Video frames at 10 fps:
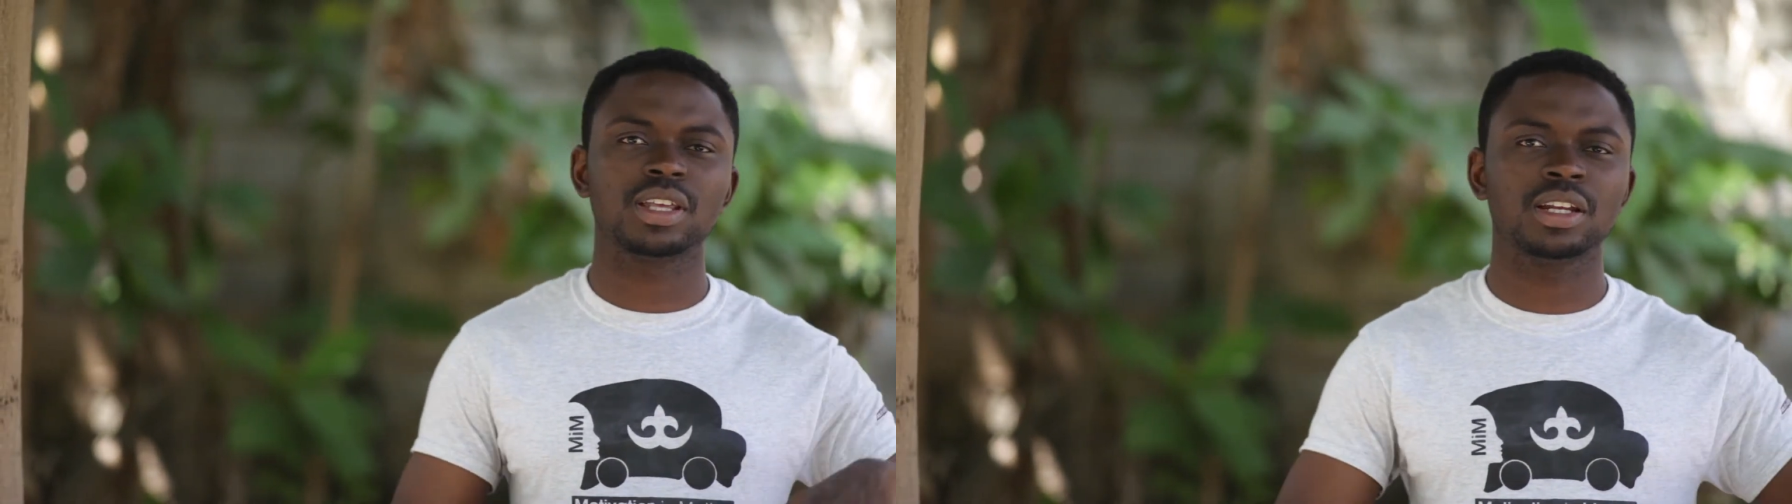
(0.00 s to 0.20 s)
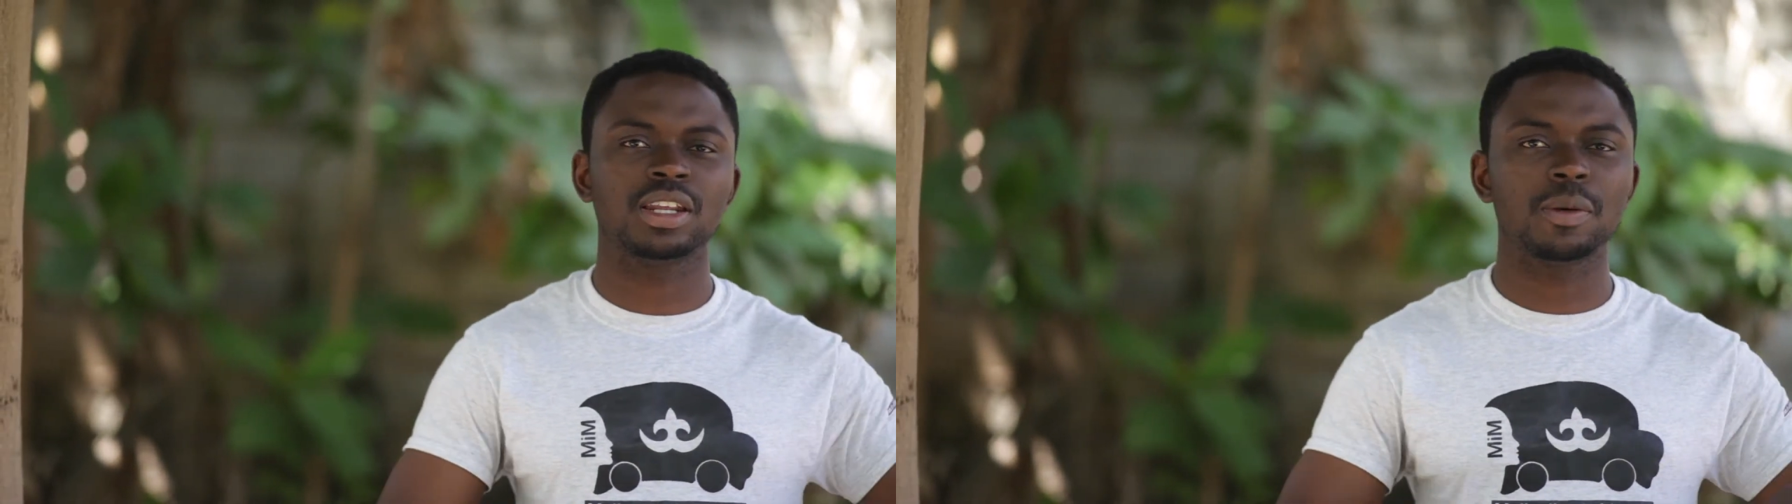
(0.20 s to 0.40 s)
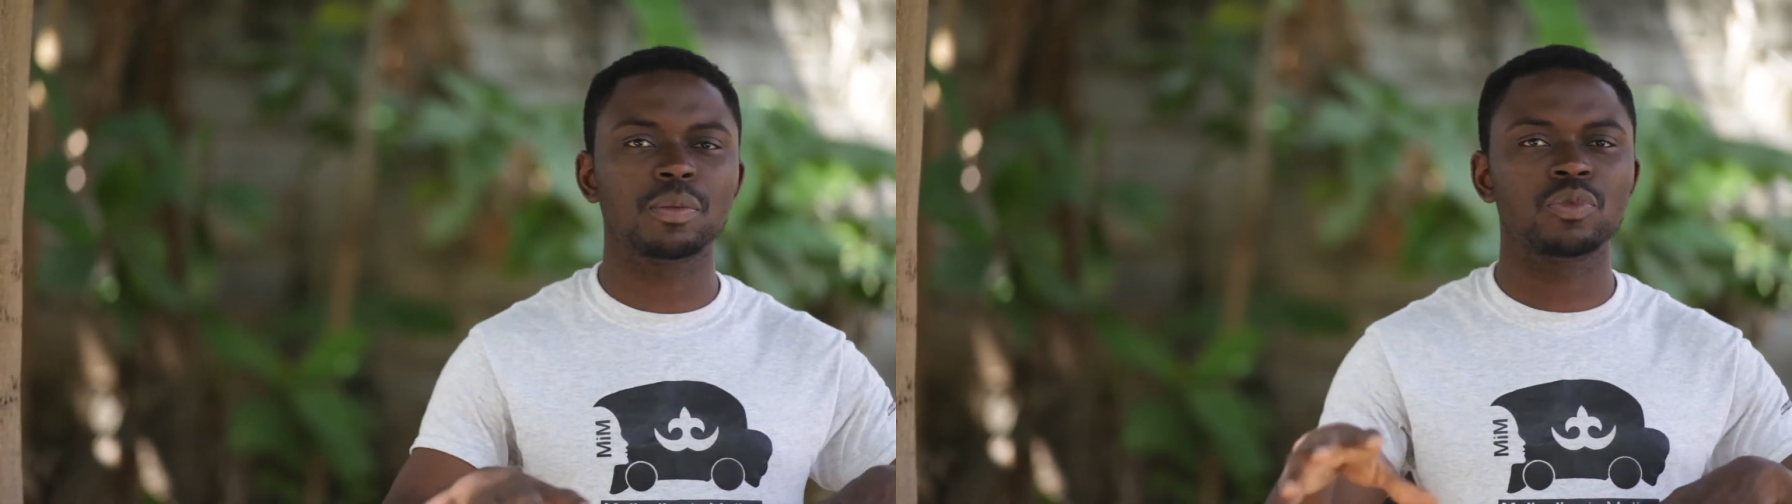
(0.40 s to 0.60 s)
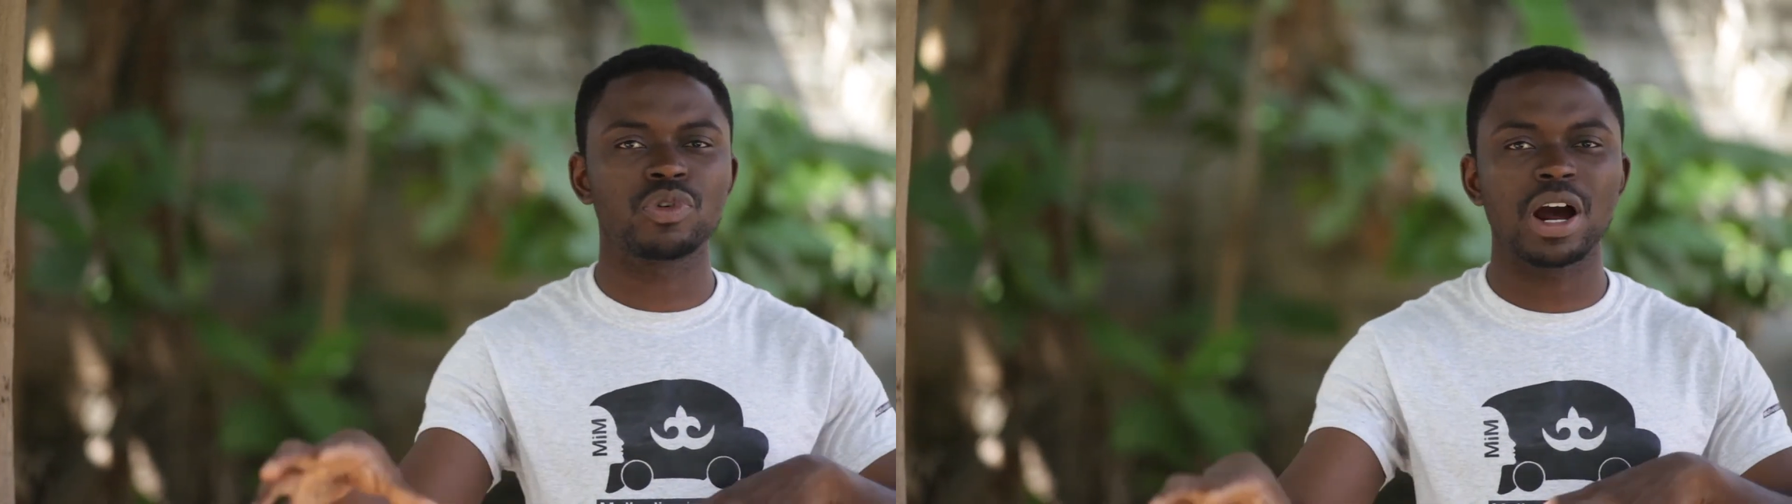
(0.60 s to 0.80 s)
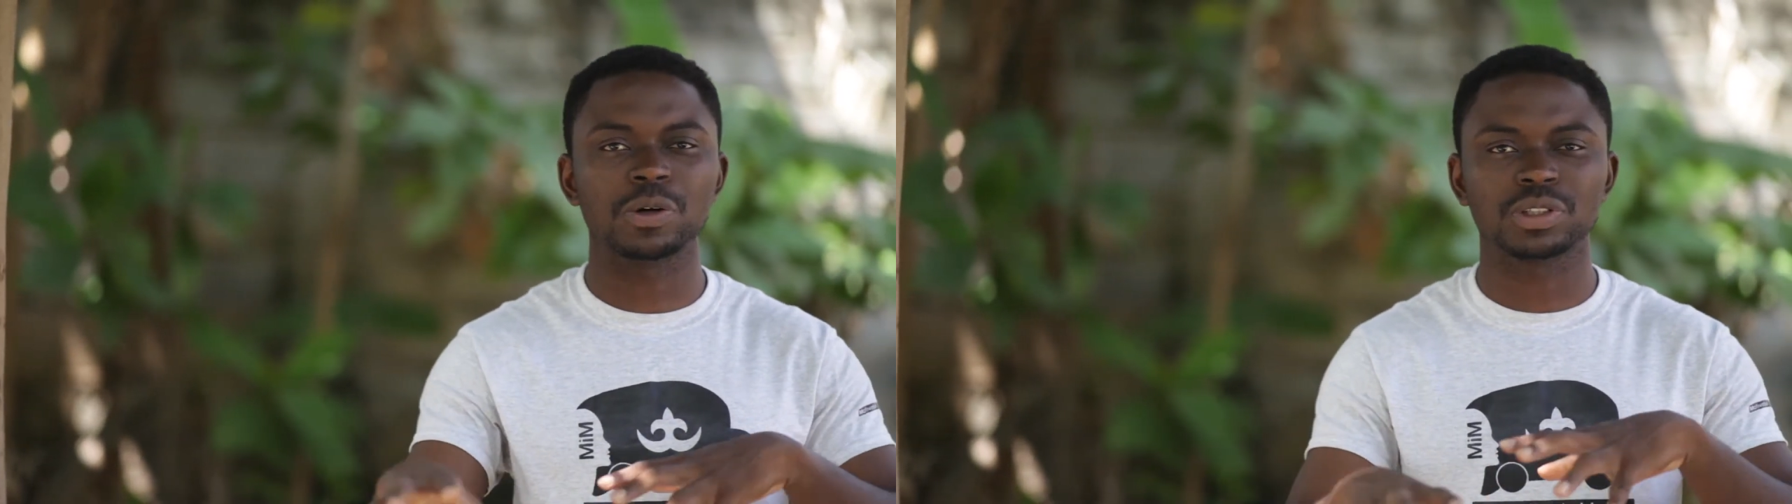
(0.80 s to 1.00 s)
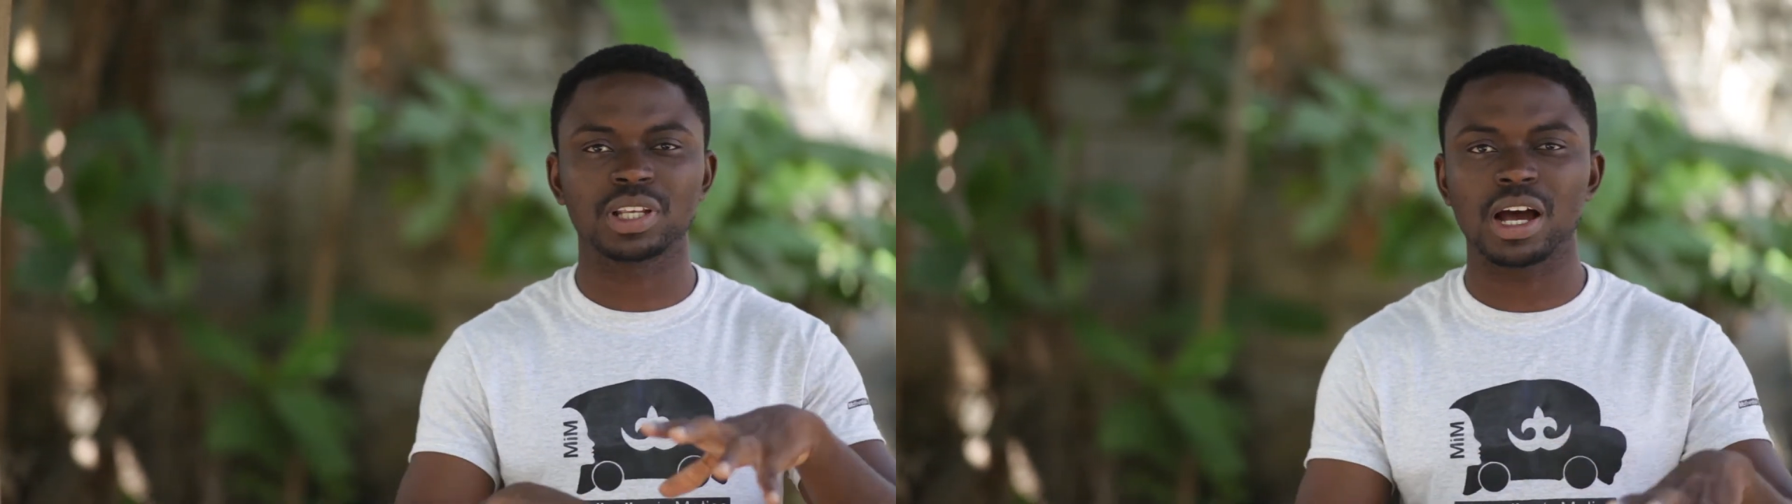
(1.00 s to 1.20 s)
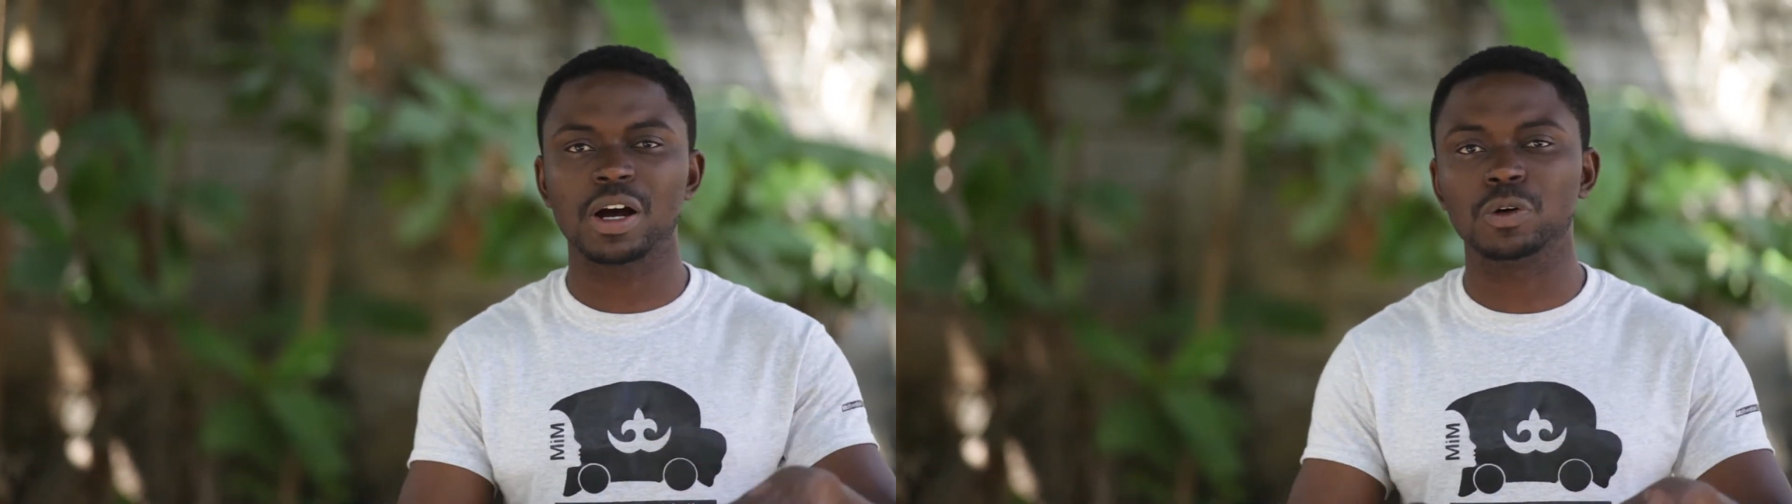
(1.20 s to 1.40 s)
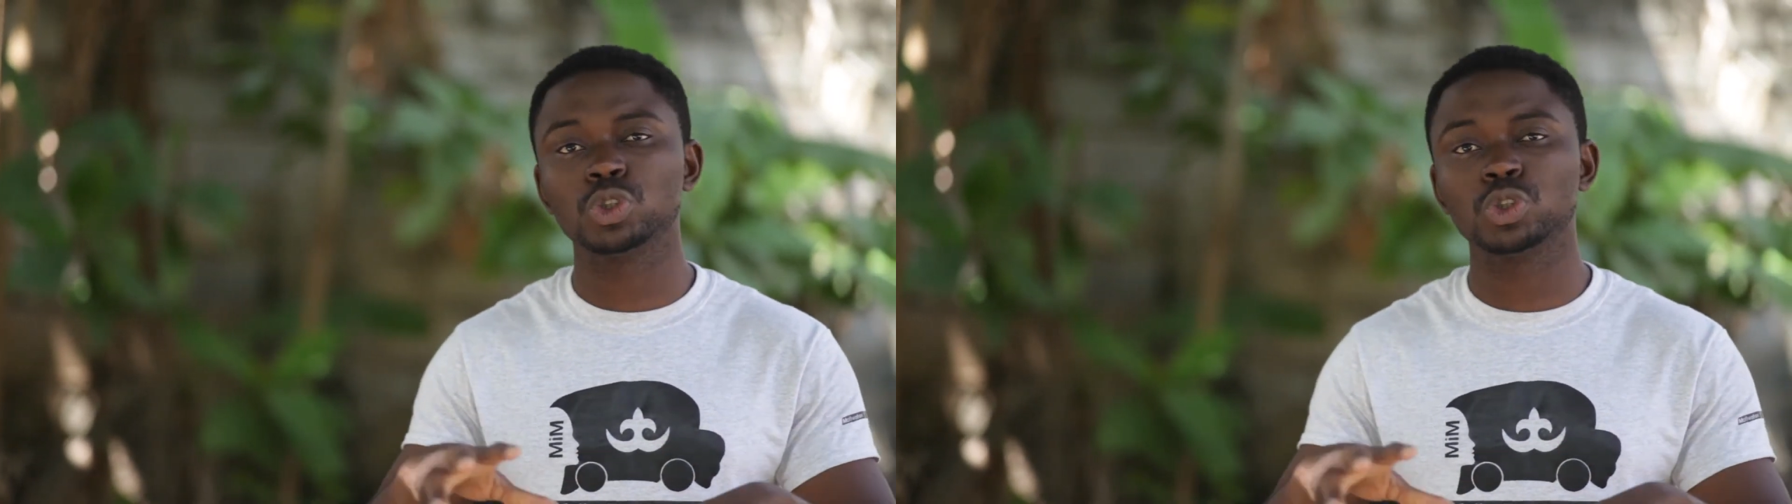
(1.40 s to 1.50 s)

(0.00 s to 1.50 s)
take them round town,